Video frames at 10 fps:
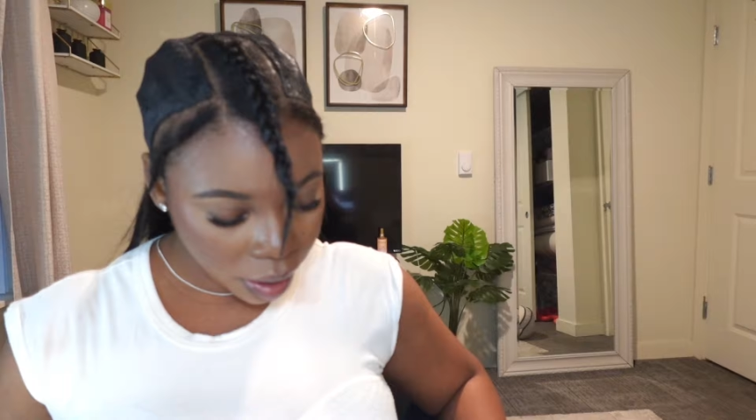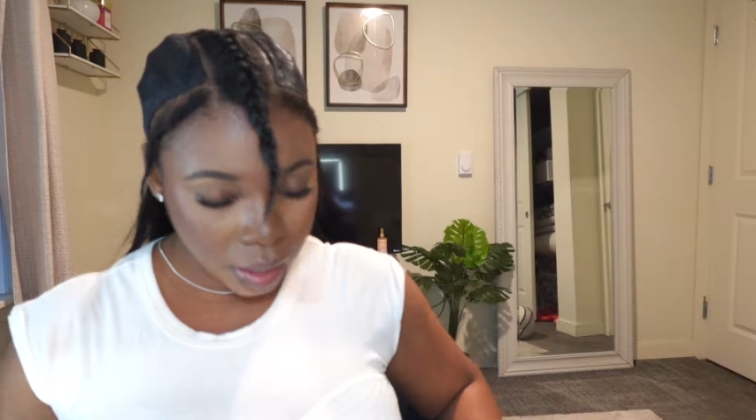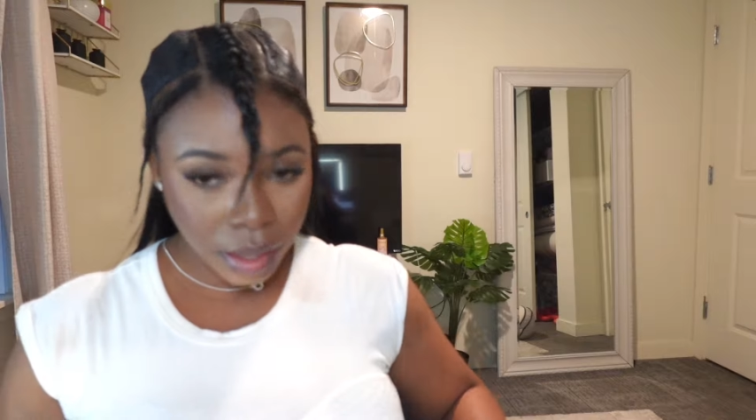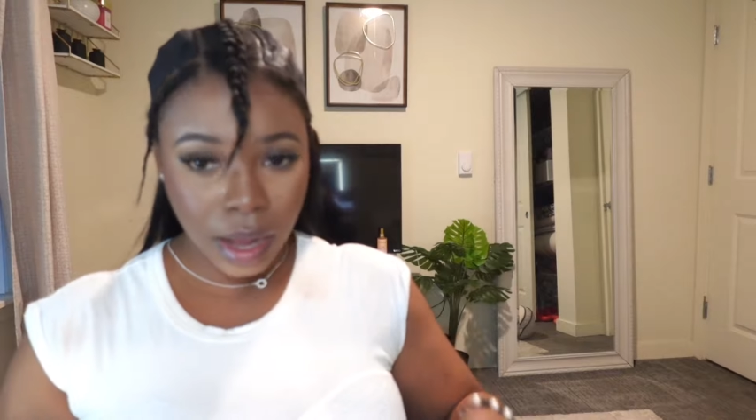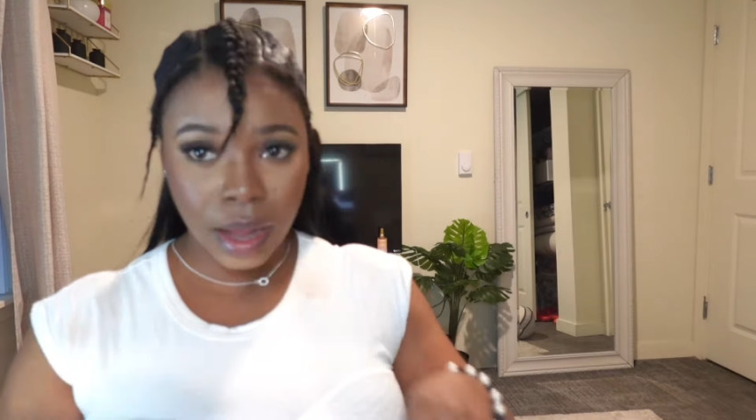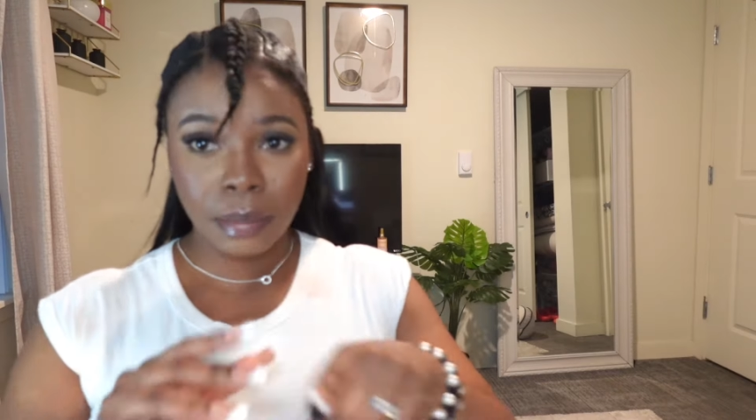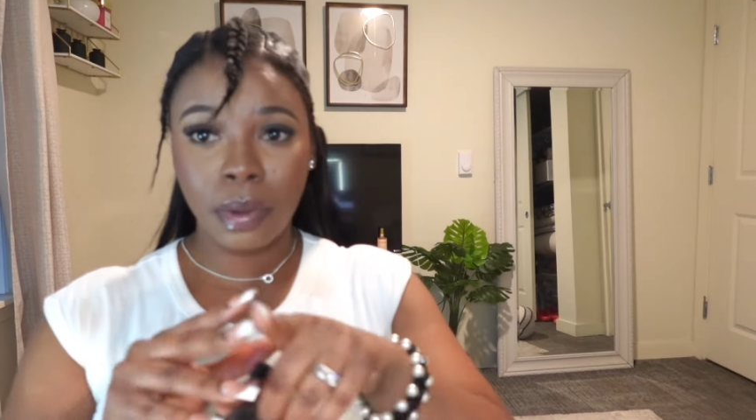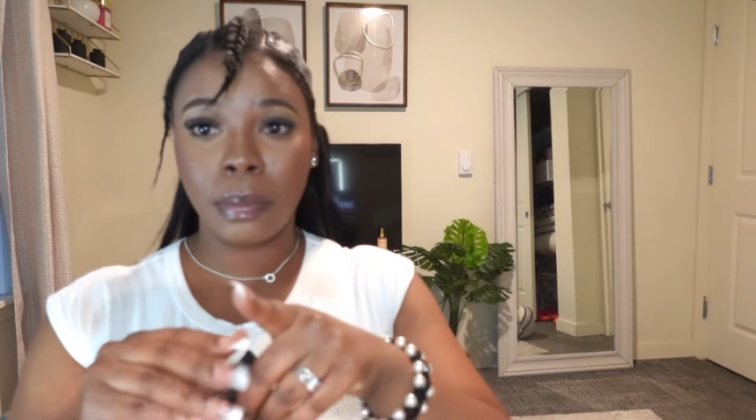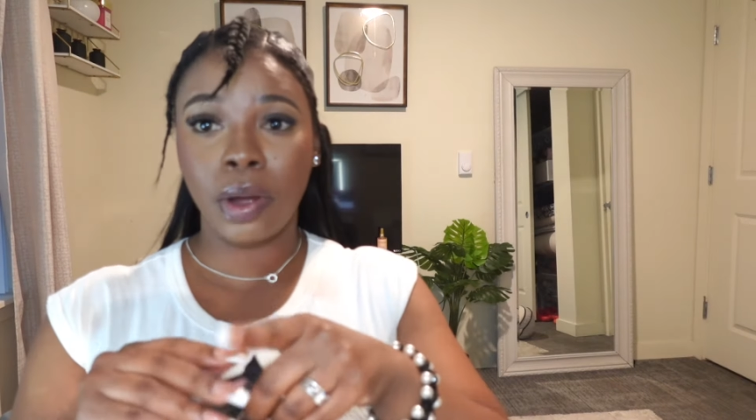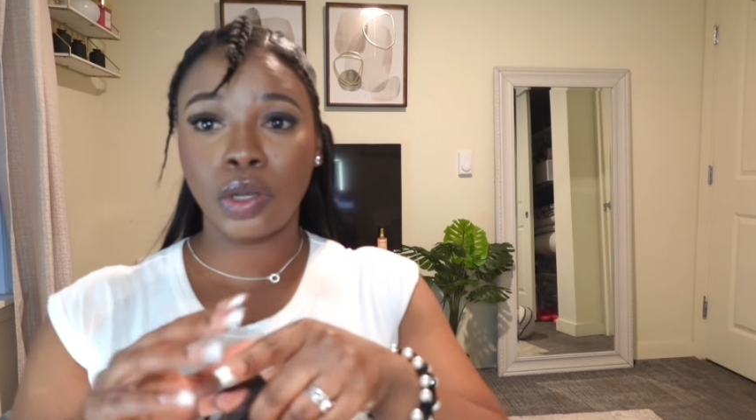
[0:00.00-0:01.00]
and I'm
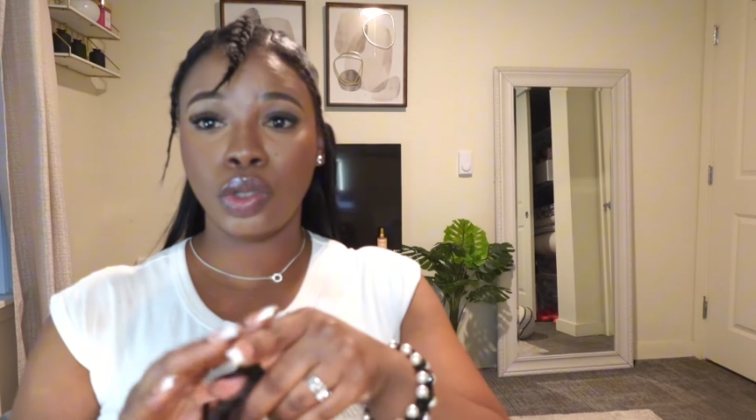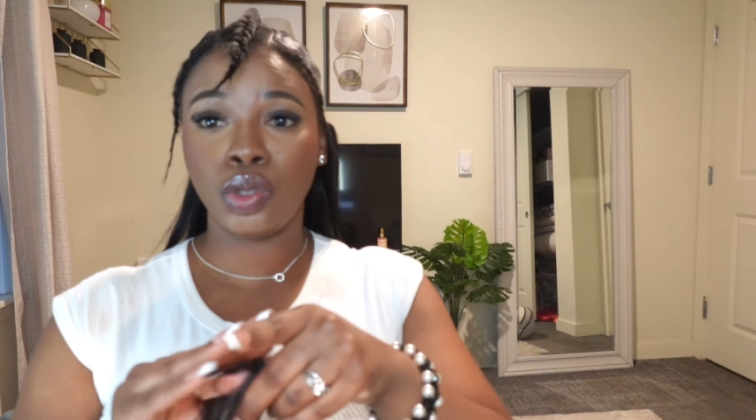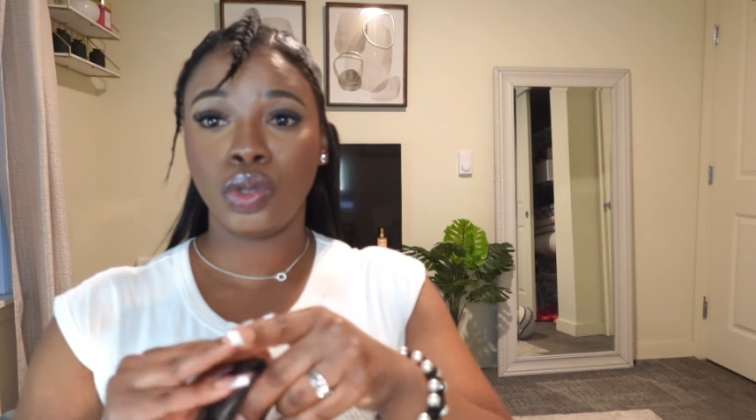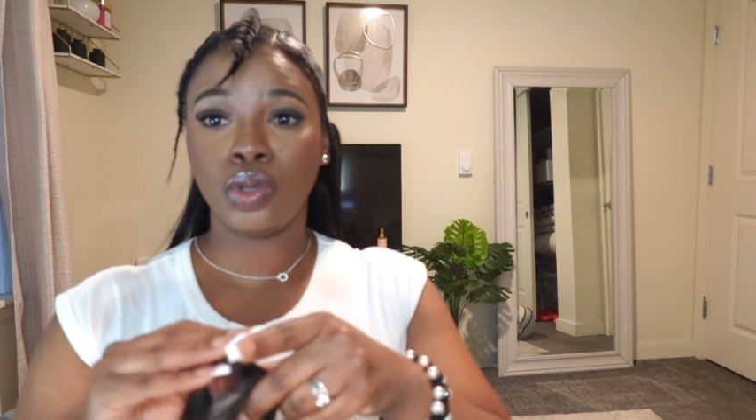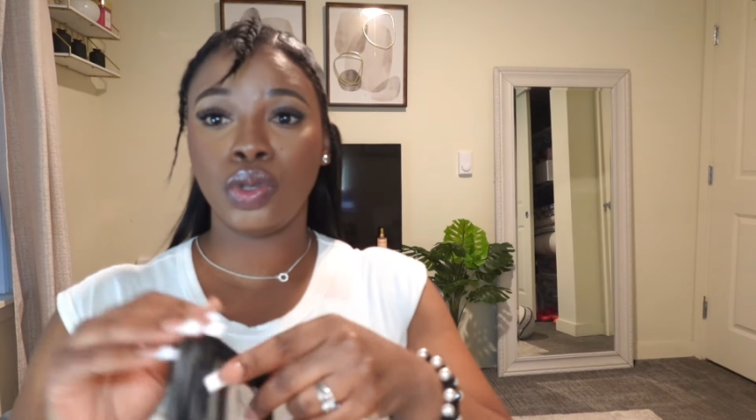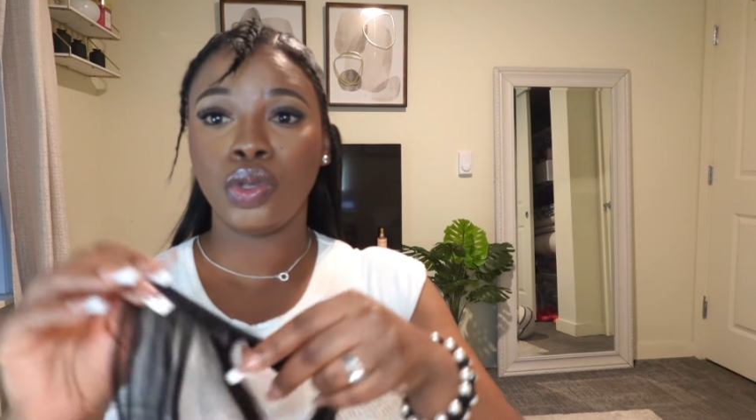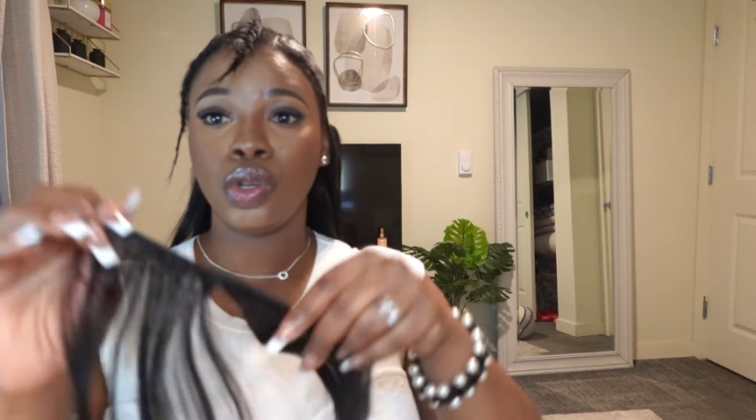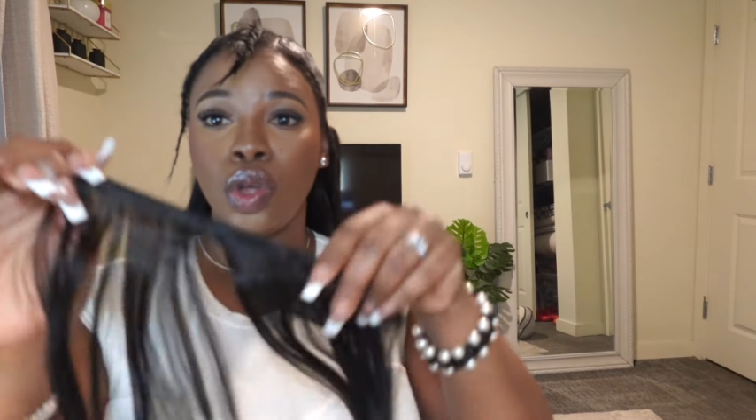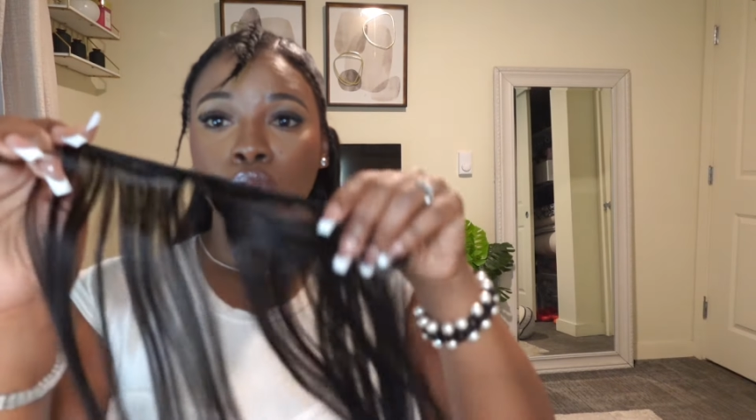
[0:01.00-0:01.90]
about to